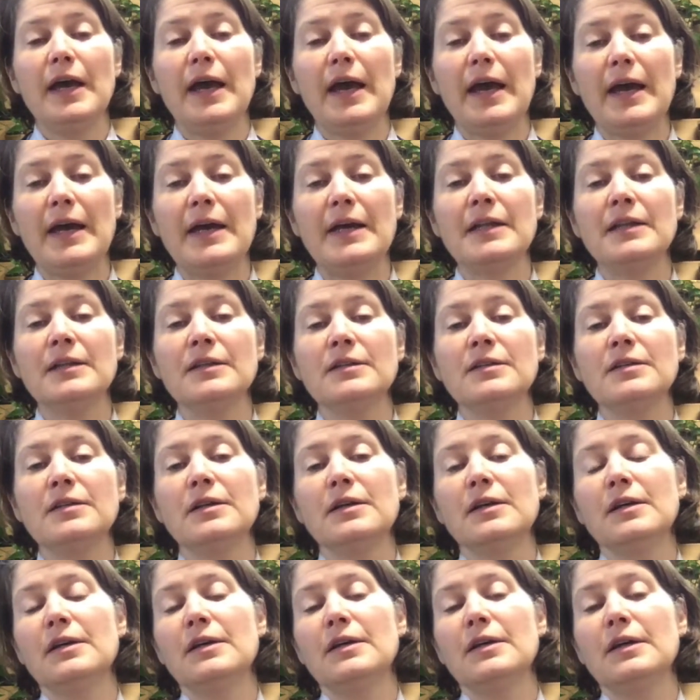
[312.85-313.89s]
and
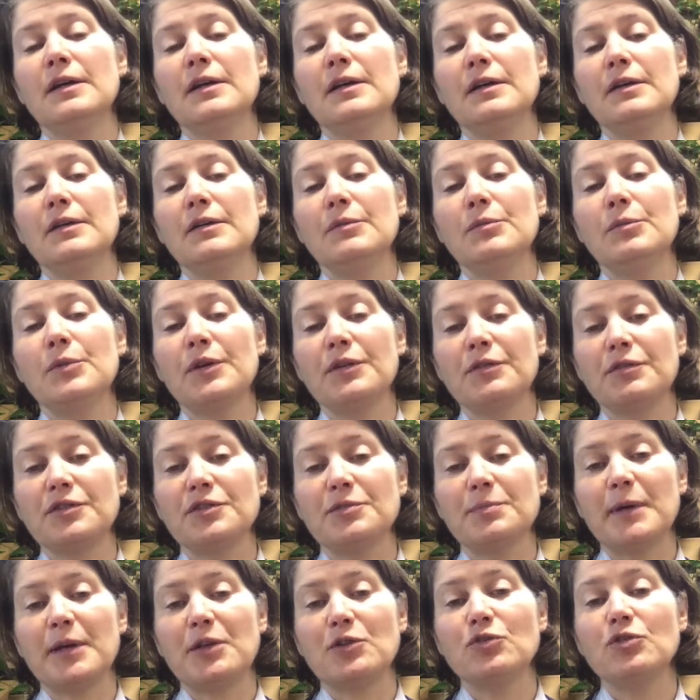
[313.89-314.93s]
with
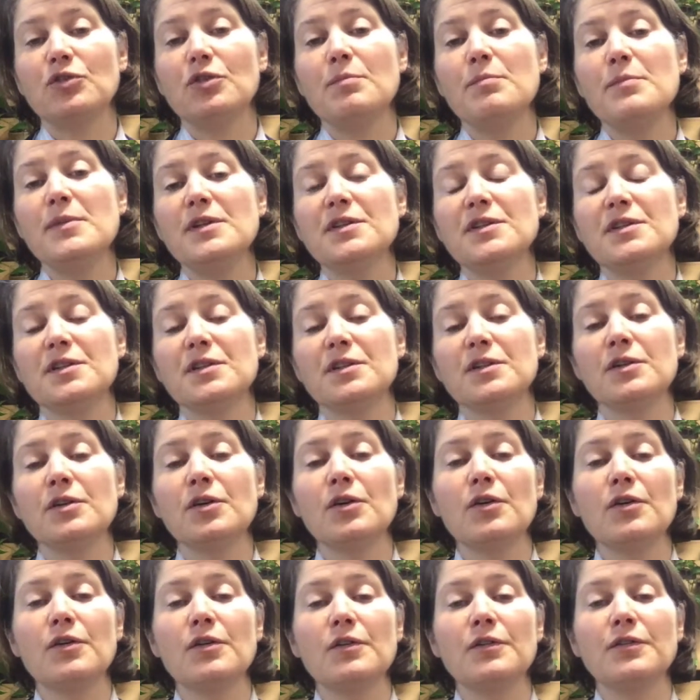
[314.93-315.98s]
respect to the mission
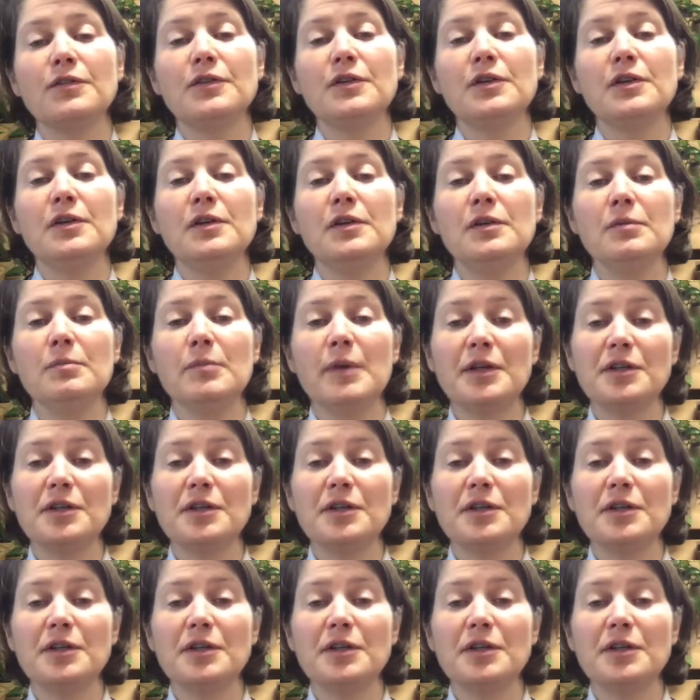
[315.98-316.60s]
of the